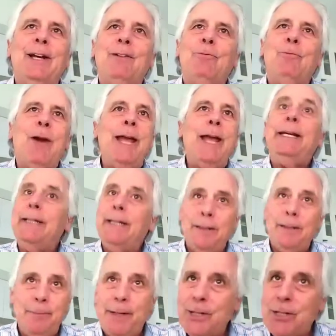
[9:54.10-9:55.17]
Reagan
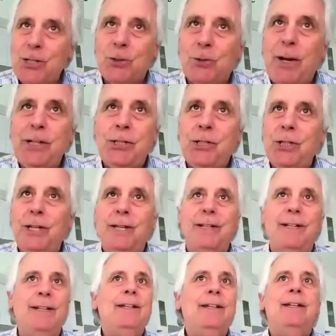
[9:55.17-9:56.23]

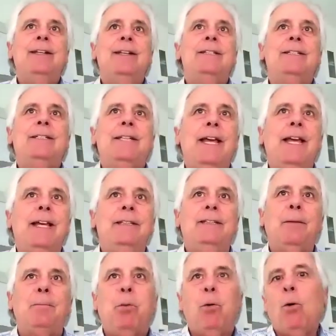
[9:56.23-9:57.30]
administration said
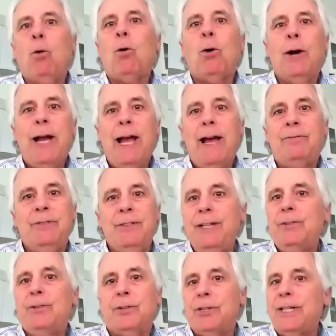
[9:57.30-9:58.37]
the poor have
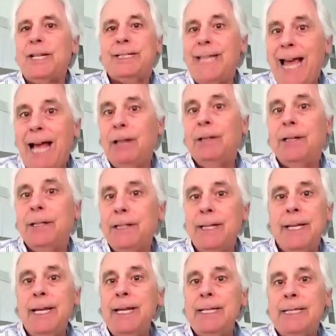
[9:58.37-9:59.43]
neither the talent,
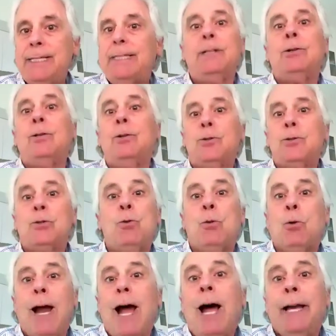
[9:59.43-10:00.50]
skills,
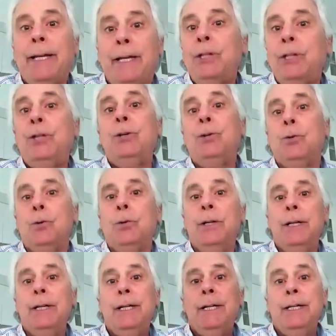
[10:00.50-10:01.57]
nor IQ
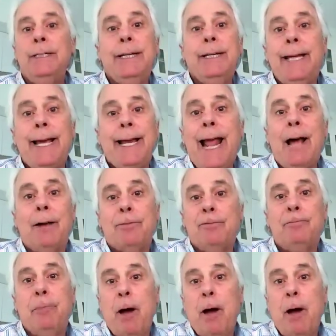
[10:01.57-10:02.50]
to get out of